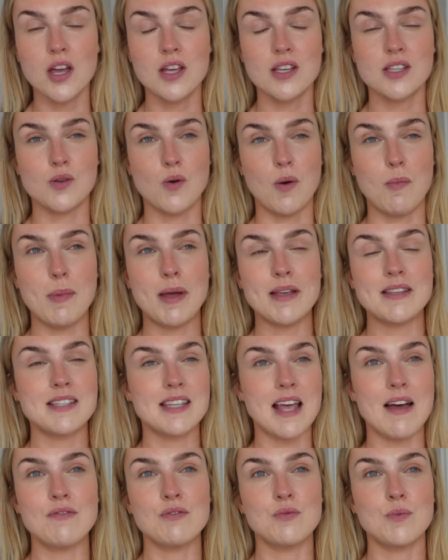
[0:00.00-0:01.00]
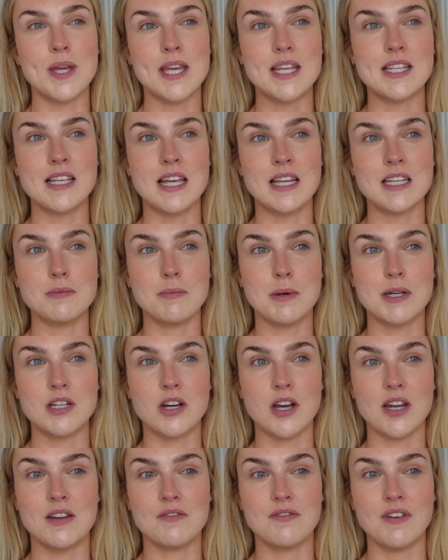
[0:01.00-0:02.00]
So I'm about 7 weeks into my
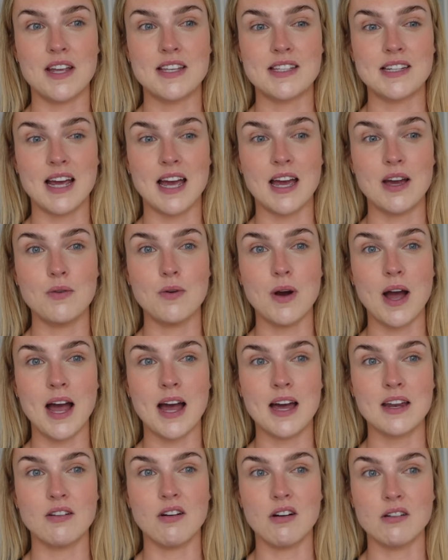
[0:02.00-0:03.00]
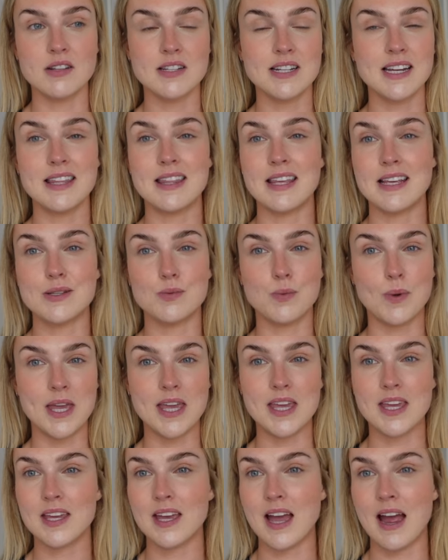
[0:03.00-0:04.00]
dieting phase now, and honestly this
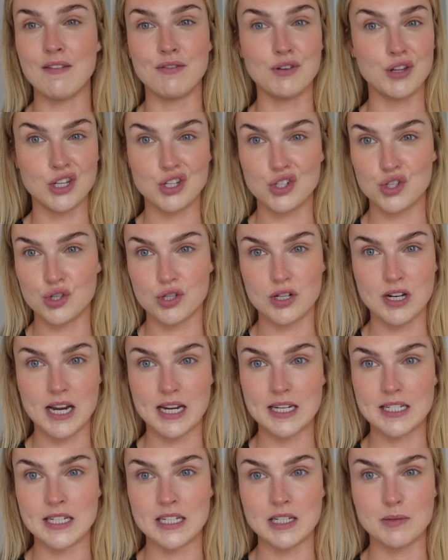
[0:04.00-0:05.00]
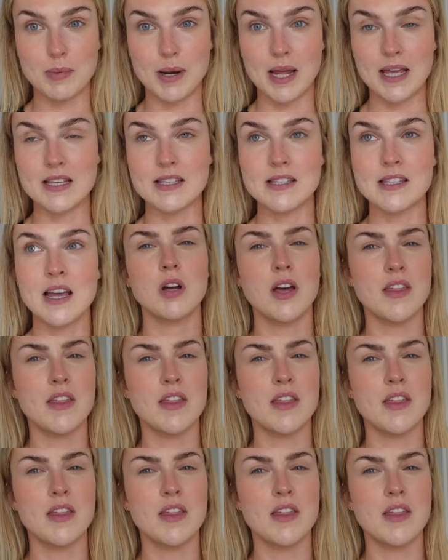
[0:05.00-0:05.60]
week everything's just clicked into place.